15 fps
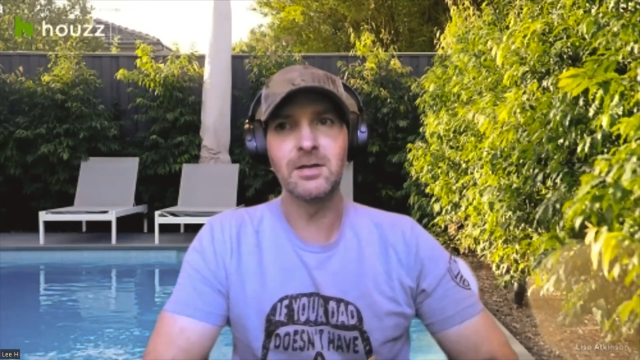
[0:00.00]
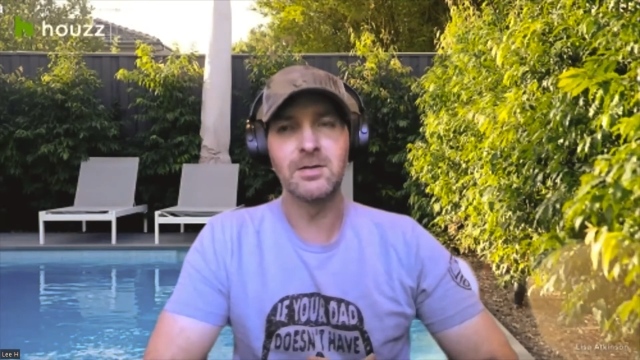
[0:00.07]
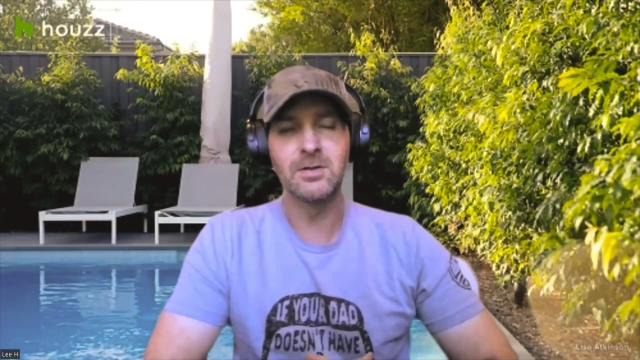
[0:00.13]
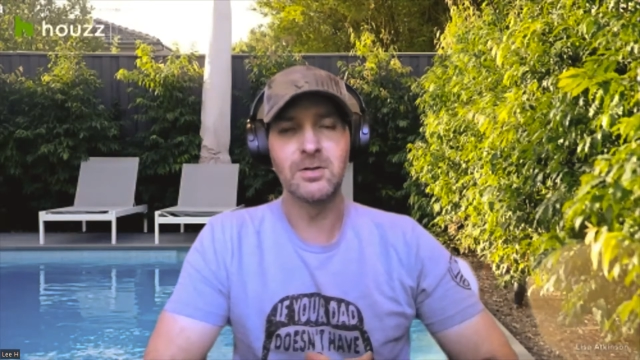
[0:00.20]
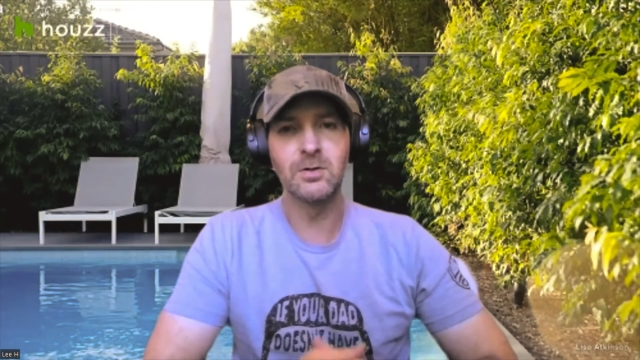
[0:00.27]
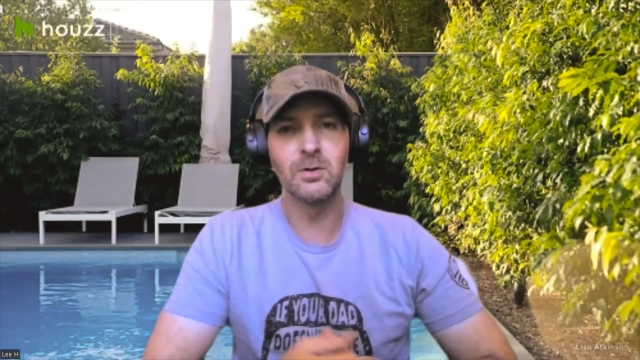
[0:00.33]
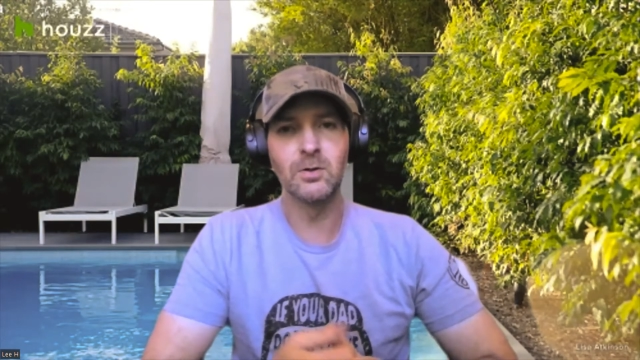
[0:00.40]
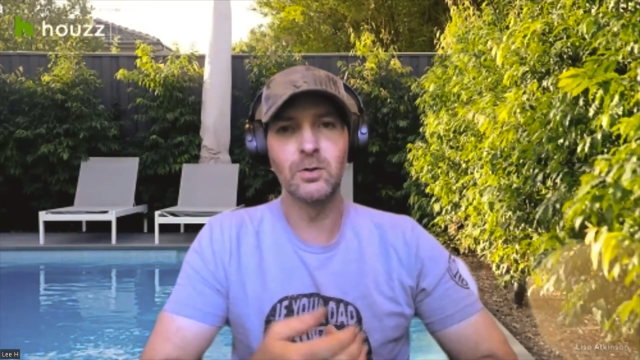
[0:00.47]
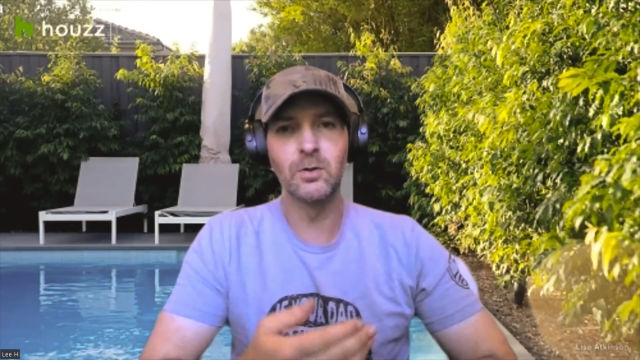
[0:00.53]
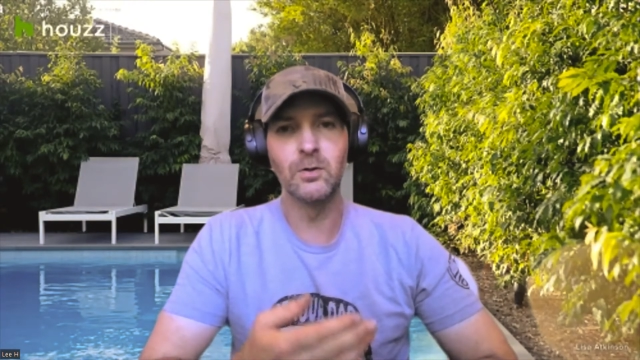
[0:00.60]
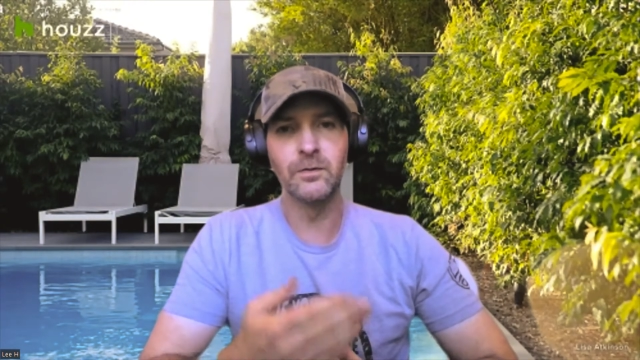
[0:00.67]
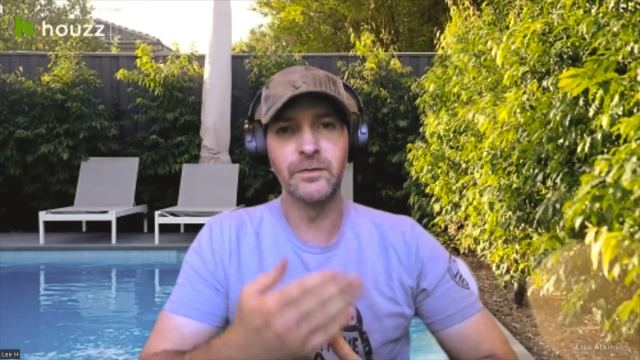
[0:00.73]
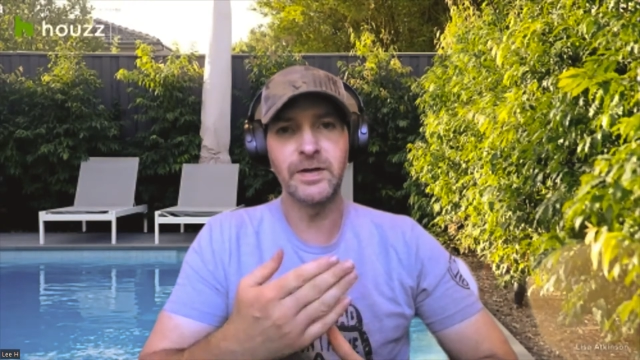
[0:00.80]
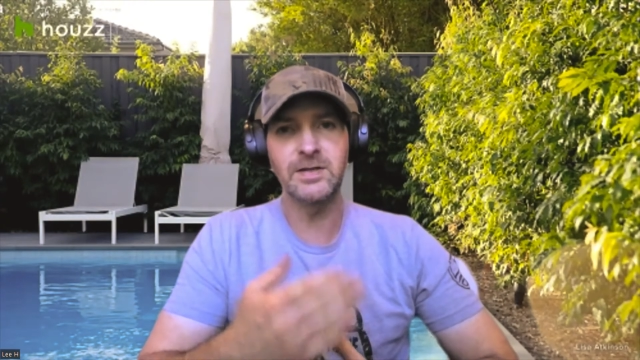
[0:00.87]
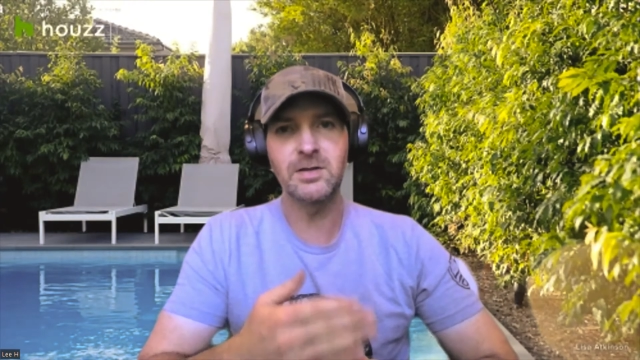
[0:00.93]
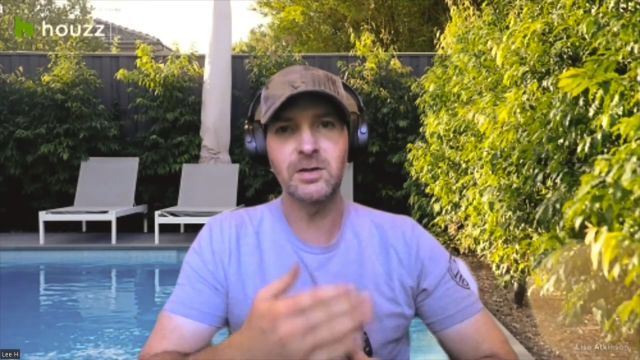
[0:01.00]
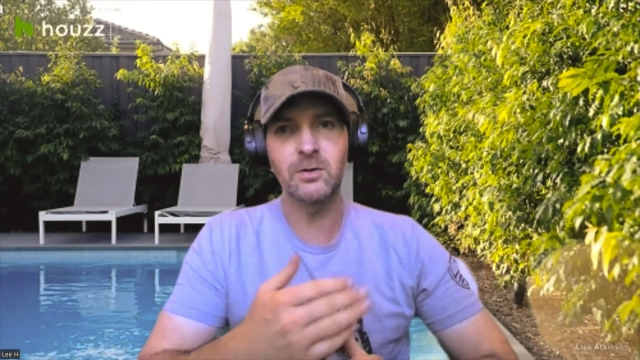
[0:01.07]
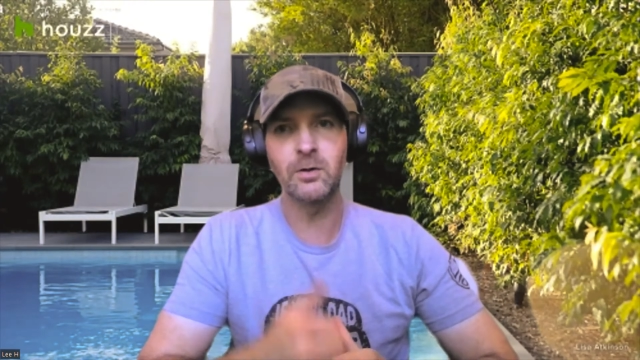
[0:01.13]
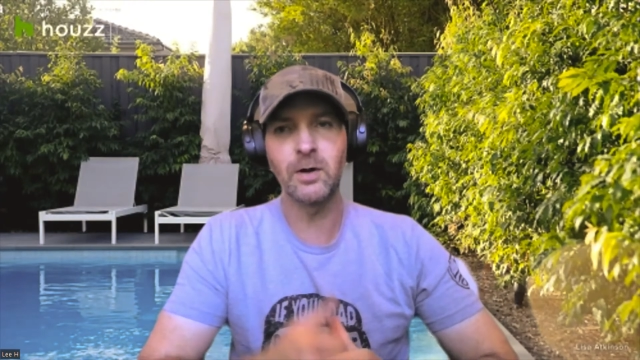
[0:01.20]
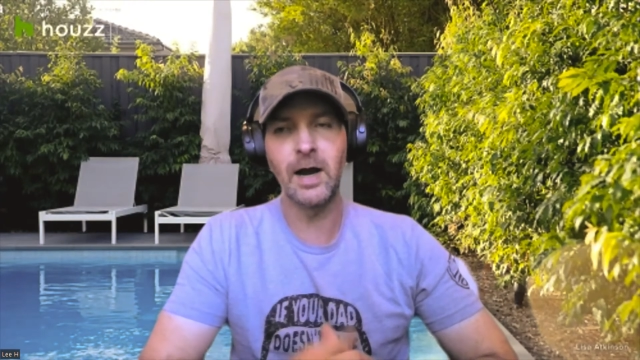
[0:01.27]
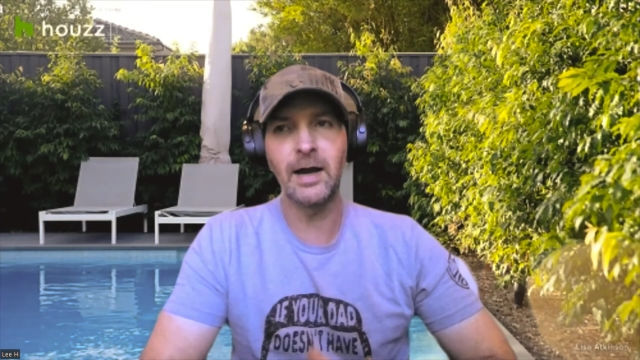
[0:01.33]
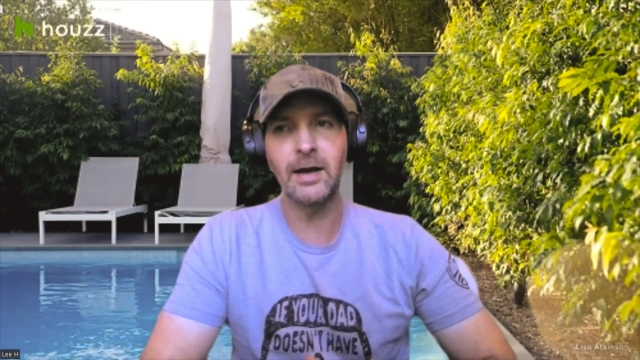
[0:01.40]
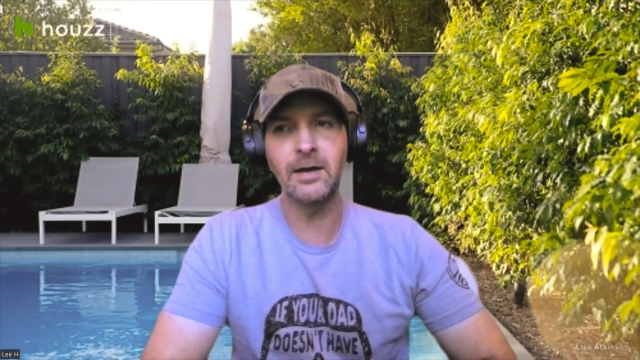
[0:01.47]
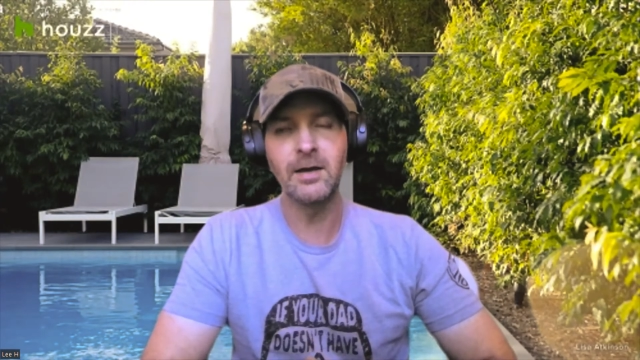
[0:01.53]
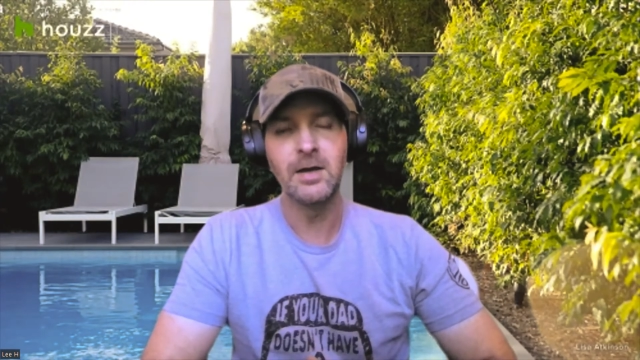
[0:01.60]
to fix the crack.